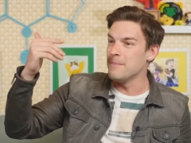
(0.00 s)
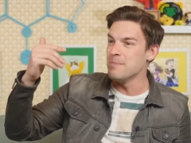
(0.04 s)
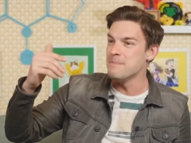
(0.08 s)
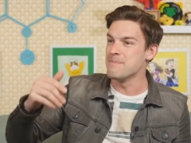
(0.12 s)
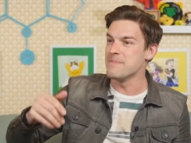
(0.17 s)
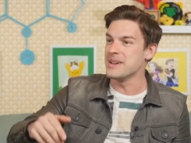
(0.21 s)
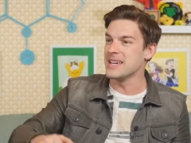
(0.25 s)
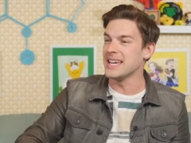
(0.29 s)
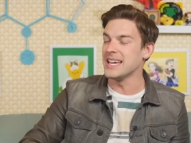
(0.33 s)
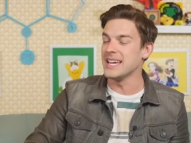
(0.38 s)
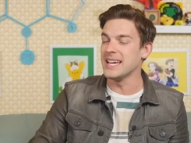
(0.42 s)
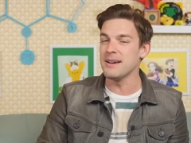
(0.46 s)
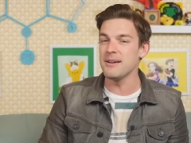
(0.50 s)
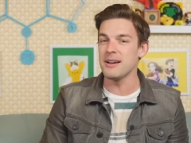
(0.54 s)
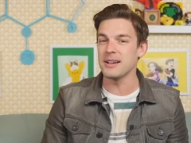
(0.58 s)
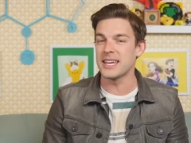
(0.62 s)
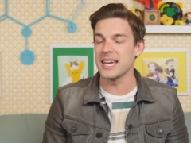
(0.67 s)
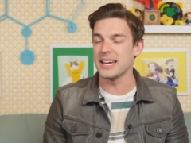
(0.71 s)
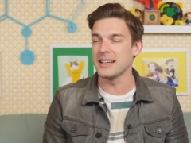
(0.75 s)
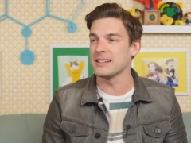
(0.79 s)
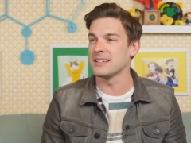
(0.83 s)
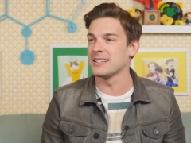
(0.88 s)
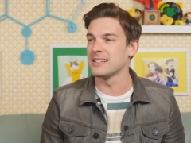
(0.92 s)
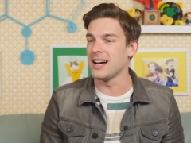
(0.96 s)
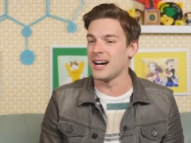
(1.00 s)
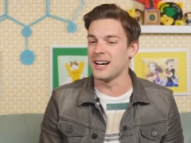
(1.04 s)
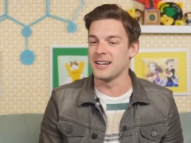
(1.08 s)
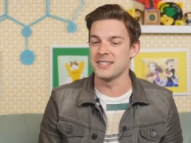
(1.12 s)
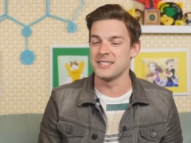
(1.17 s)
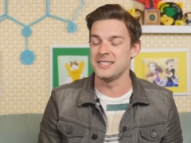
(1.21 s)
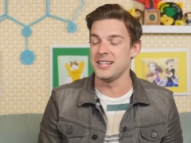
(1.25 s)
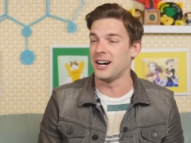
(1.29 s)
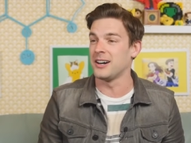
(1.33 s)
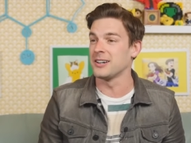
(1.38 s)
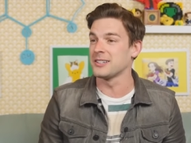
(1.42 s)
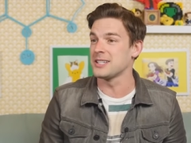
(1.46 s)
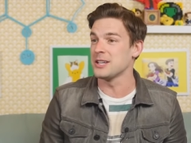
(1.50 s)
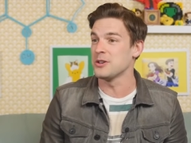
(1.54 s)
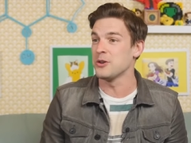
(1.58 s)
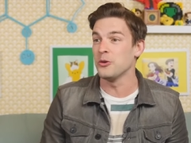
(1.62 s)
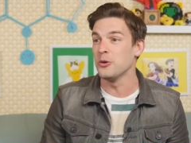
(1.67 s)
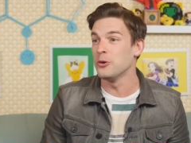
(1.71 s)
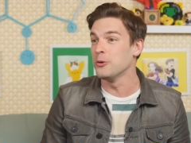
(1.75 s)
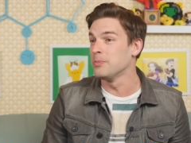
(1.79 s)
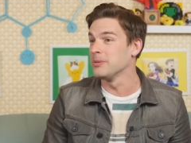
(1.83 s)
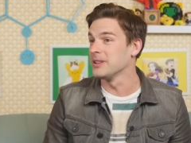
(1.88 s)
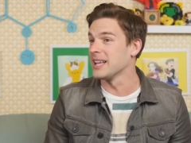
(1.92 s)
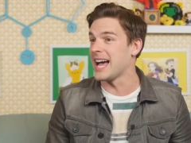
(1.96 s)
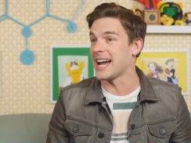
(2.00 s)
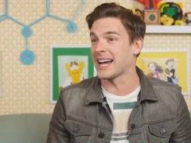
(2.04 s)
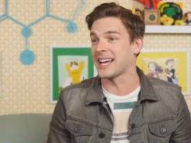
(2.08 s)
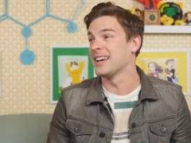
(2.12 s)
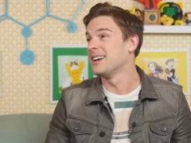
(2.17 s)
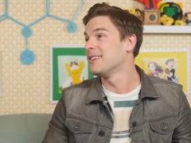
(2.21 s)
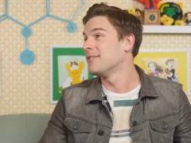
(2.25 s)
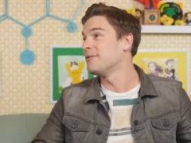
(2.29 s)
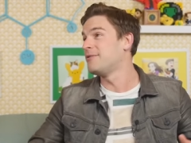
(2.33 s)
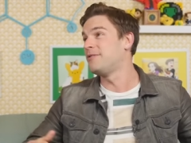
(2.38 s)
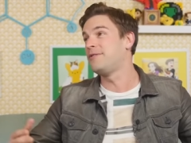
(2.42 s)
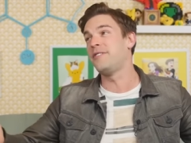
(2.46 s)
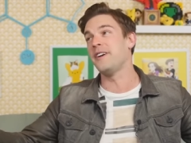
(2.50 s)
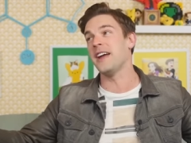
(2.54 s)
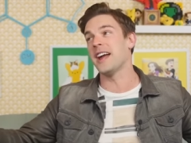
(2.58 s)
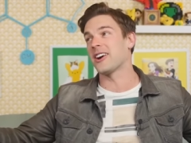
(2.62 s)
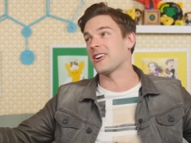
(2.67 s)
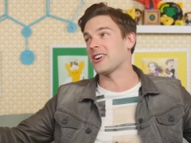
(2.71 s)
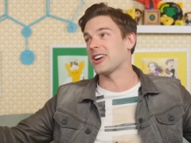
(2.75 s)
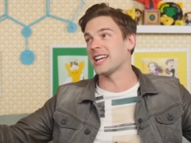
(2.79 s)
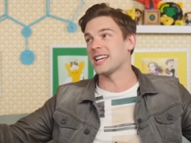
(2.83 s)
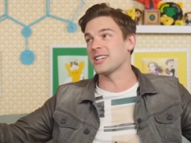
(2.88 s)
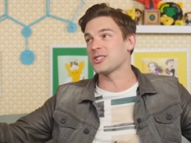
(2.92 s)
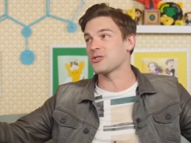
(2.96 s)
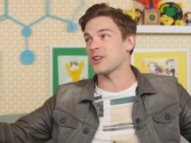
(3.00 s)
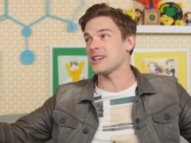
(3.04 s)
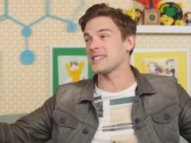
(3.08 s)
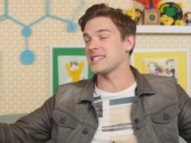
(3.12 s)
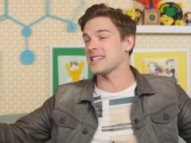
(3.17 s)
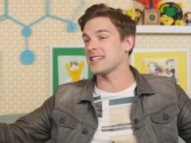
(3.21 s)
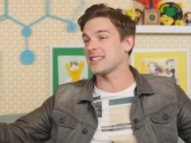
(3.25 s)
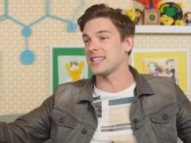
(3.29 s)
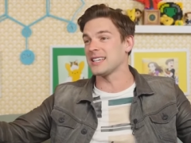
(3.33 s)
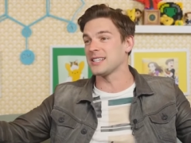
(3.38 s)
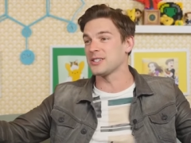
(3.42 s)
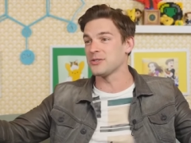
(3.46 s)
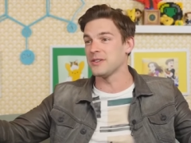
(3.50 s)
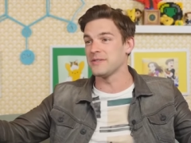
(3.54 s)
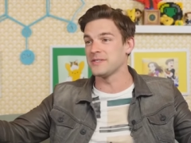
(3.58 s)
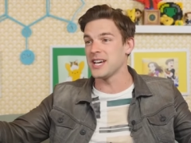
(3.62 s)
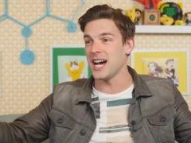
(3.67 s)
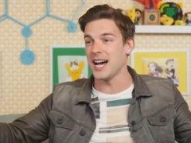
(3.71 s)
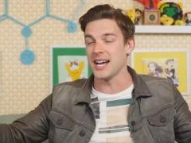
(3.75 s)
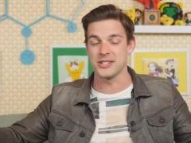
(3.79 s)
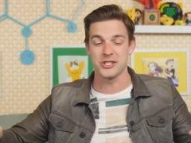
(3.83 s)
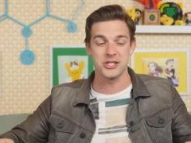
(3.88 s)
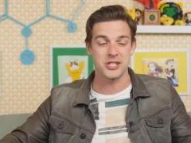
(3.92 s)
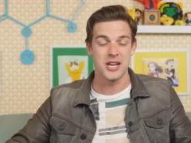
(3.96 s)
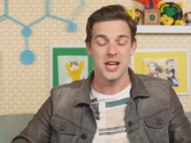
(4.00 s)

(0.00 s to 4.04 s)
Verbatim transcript: Me getting uh, dunked in oobleck. Very yeah. interesting thing to have touched.